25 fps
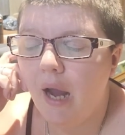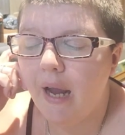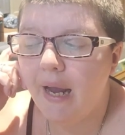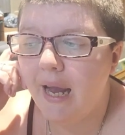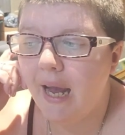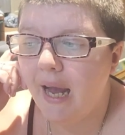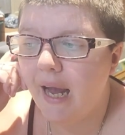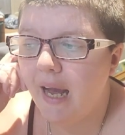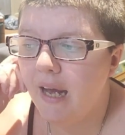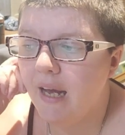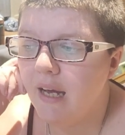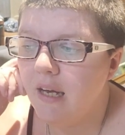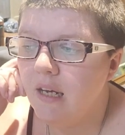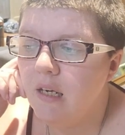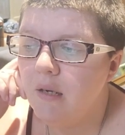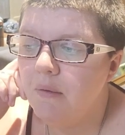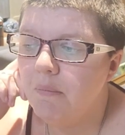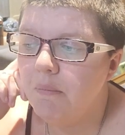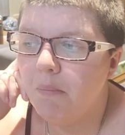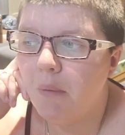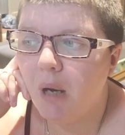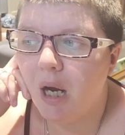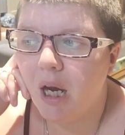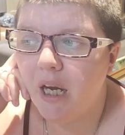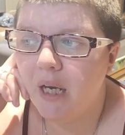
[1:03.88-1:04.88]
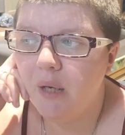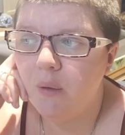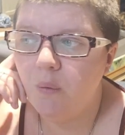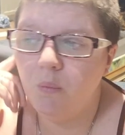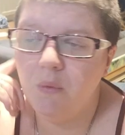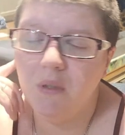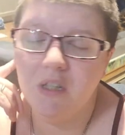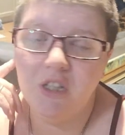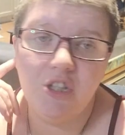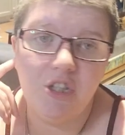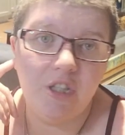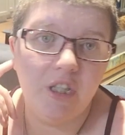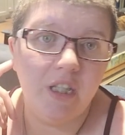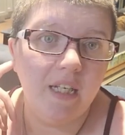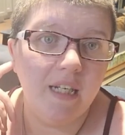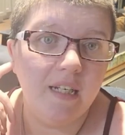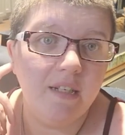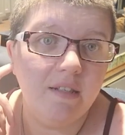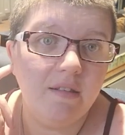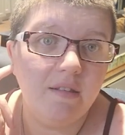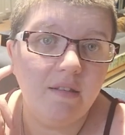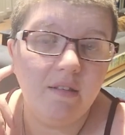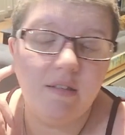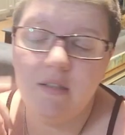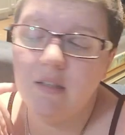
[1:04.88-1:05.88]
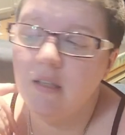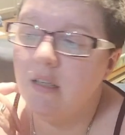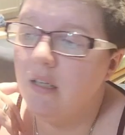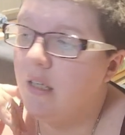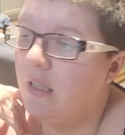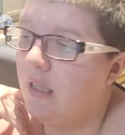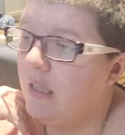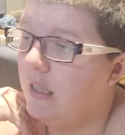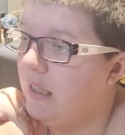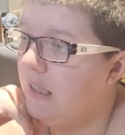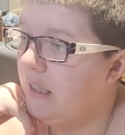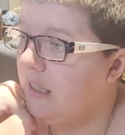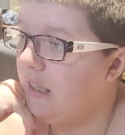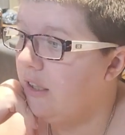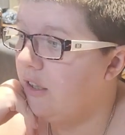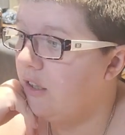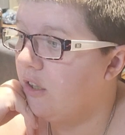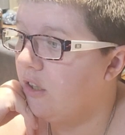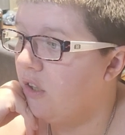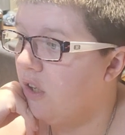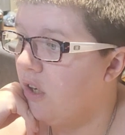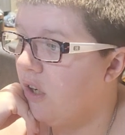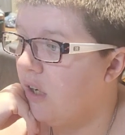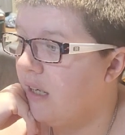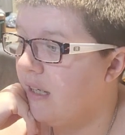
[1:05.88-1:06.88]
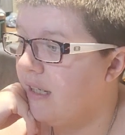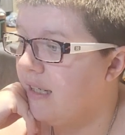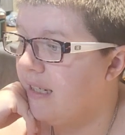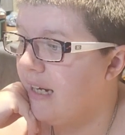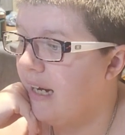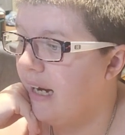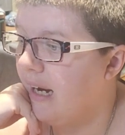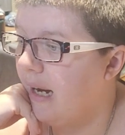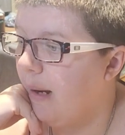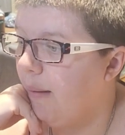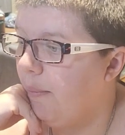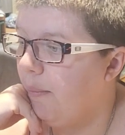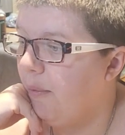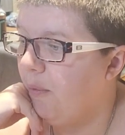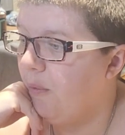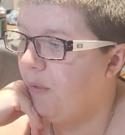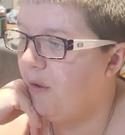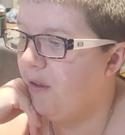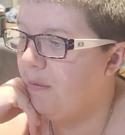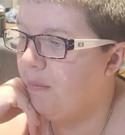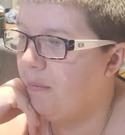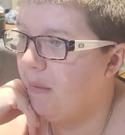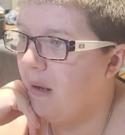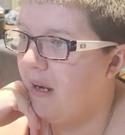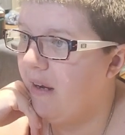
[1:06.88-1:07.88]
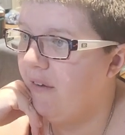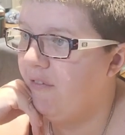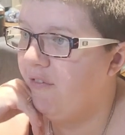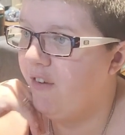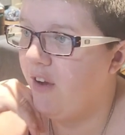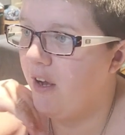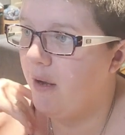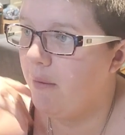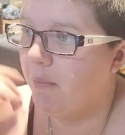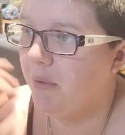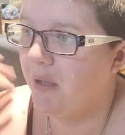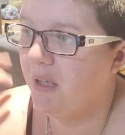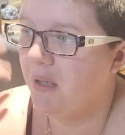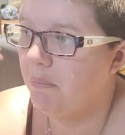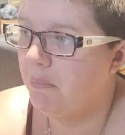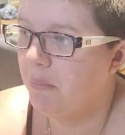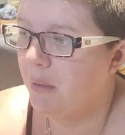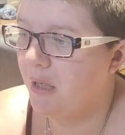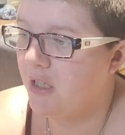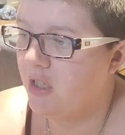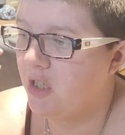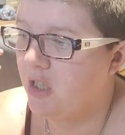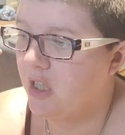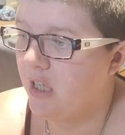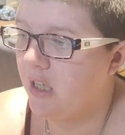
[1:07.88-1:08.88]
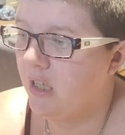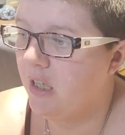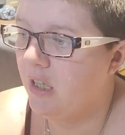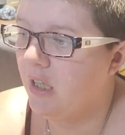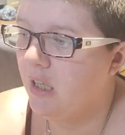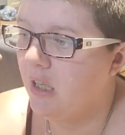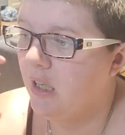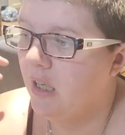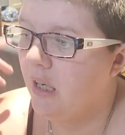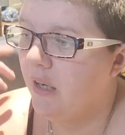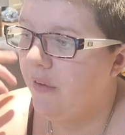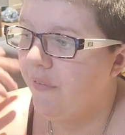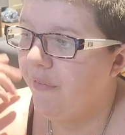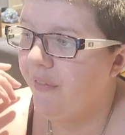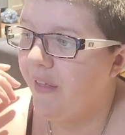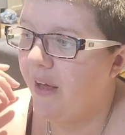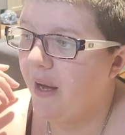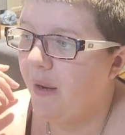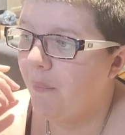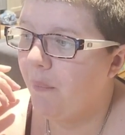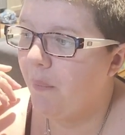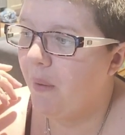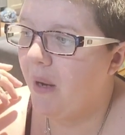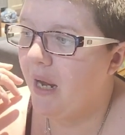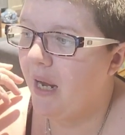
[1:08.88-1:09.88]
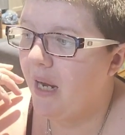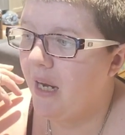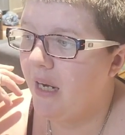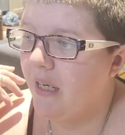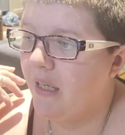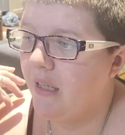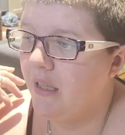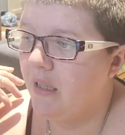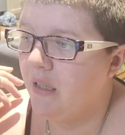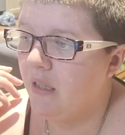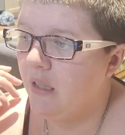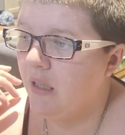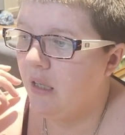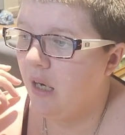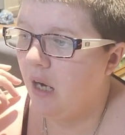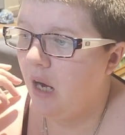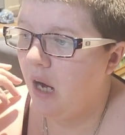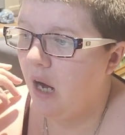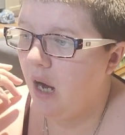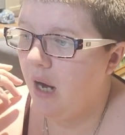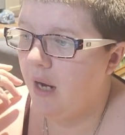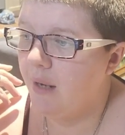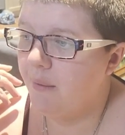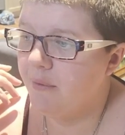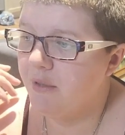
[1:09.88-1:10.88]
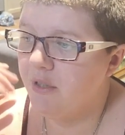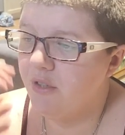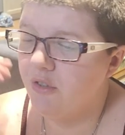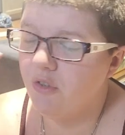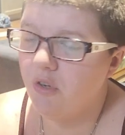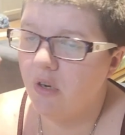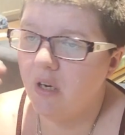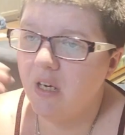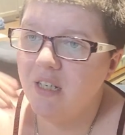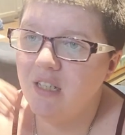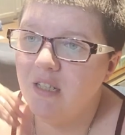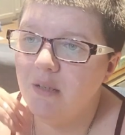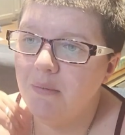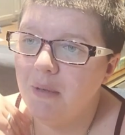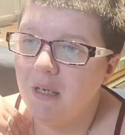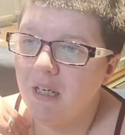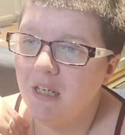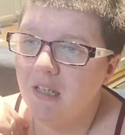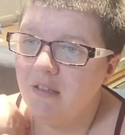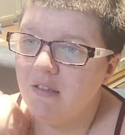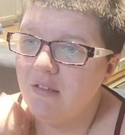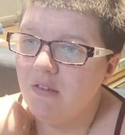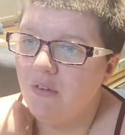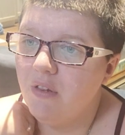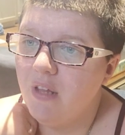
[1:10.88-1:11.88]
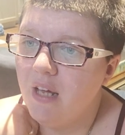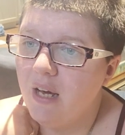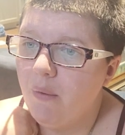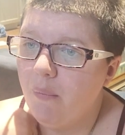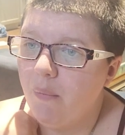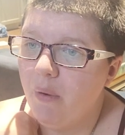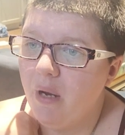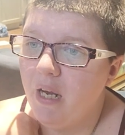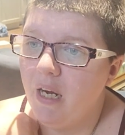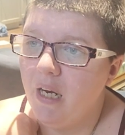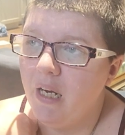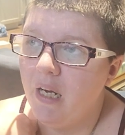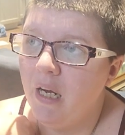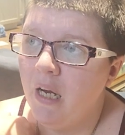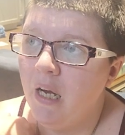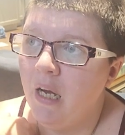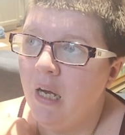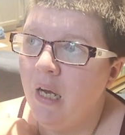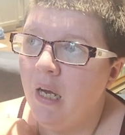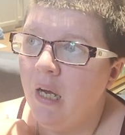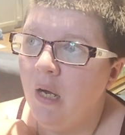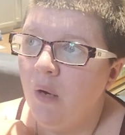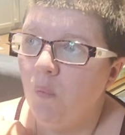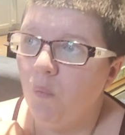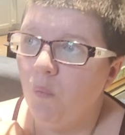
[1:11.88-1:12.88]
I had my wish list here on a tab with my family budget. That way, I was trying to make it so that way,